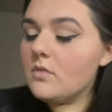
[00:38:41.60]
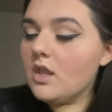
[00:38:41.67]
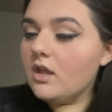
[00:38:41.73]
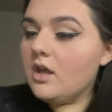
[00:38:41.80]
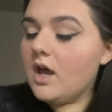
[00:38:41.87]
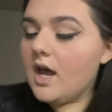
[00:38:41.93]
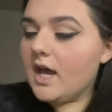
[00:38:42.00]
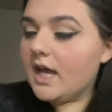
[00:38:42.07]

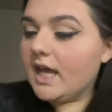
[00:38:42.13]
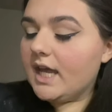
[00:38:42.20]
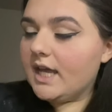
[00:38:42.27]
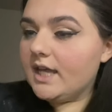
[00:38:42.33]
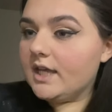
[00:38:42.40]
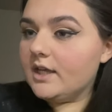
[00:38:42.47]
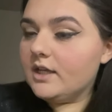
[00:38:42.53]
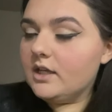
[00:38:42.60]

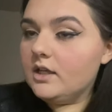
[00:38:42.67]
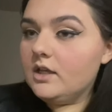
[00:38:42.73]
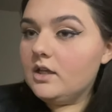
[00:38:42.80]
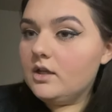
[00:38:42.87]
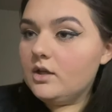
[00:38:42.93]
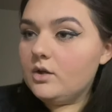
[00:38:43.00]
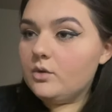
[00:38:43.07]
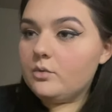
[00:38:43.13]
I
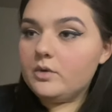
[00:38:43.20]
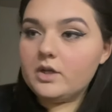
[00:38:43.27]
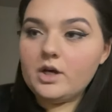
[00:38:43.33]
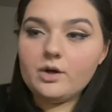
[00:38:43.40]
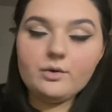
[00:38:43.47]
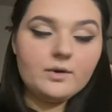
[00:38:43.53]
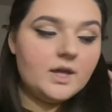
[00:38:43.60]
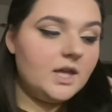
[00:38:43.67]
will
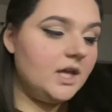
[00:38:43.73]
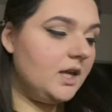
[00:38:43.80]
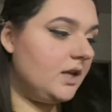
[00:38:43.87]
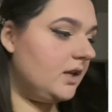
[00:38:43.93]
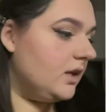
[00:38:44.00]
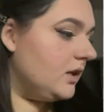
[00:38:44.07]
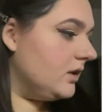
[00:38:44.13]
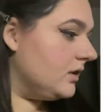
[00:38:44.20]
go
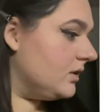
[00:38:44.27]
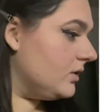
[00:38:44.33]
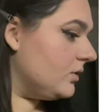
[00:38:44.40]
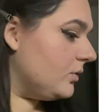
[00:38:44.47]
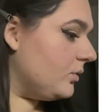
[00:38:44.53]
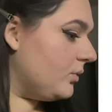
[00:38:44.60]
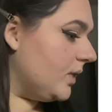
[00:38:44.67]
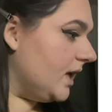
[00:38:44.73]
in
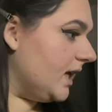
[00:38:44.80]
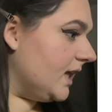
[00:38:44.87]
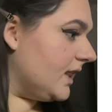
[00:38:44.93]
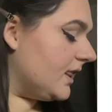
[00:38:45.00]
with,